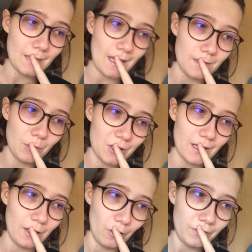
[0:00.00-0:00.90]
As much as I
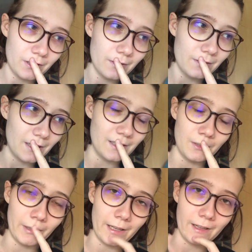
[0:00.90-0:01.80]
loved it in the
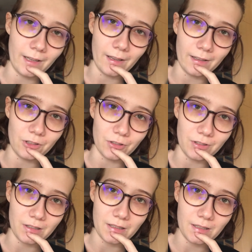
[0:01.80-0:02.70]
beginning, it
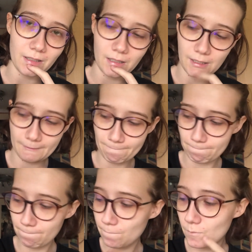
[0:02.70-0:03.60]
just
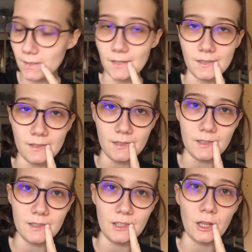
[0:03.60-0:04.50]
is in the
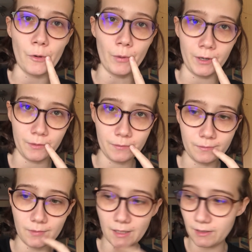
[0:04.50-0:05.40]
decluttering
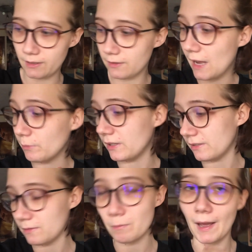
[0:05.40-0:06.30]
and the empties
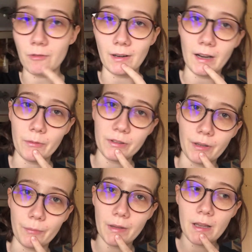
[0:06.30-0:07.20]
bag right now. So
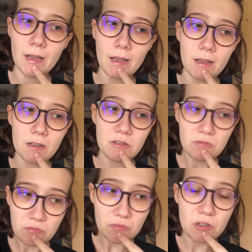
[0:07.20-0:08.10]

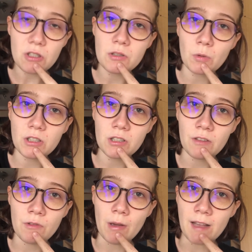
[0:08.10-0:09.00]
just want to give you
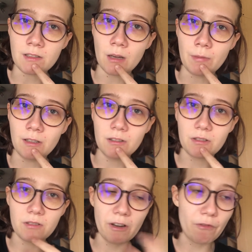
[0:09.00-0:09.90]
a heads up and
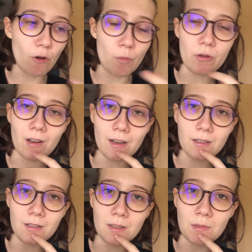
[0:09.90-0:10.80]
inform you that
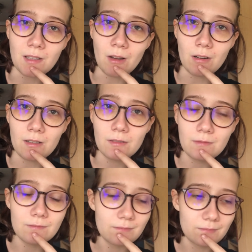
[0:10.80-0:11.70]
this mascara
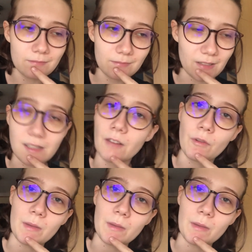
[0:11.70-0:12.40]
is not for me.